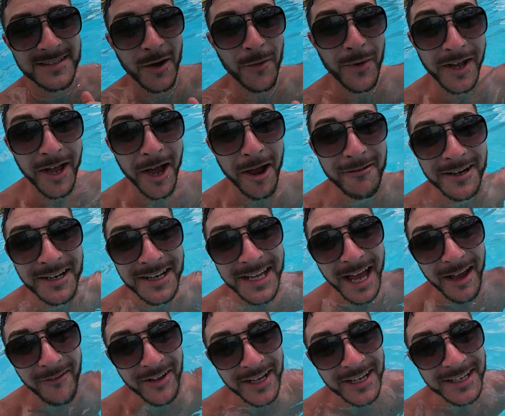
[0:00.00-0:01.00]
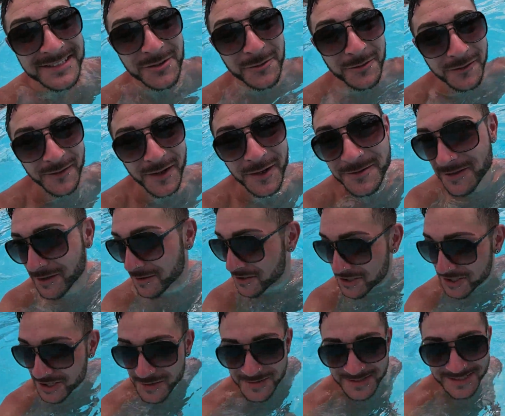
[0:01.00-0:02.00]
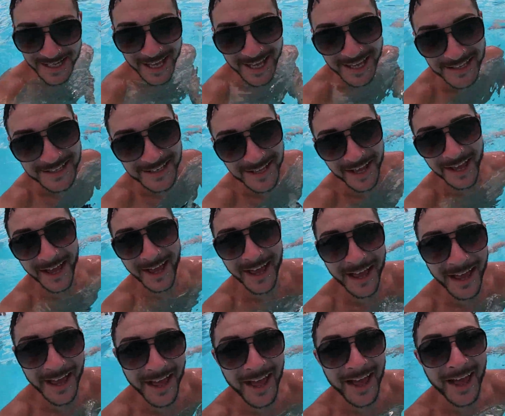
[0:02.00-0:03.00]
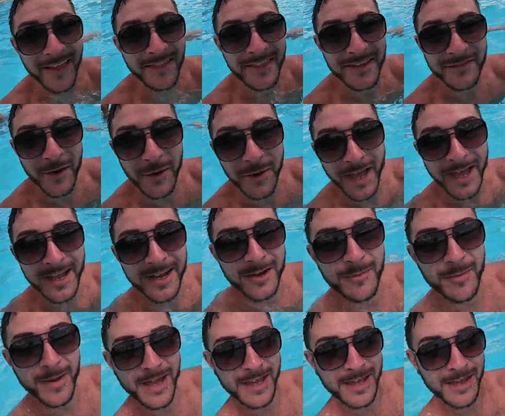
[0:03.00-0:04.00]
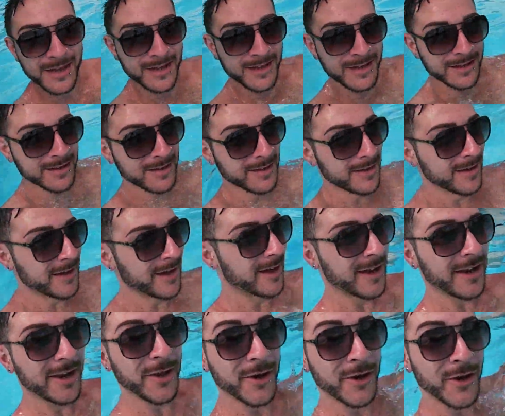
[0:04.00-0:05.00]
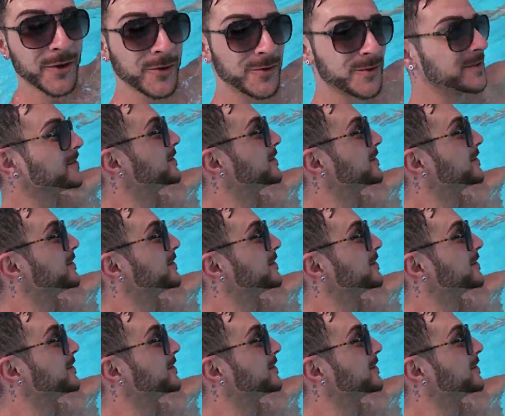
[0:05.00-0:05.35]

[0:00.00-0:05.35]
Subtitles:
So we're currently having a little photo shoot in the Volcanobay lagoon,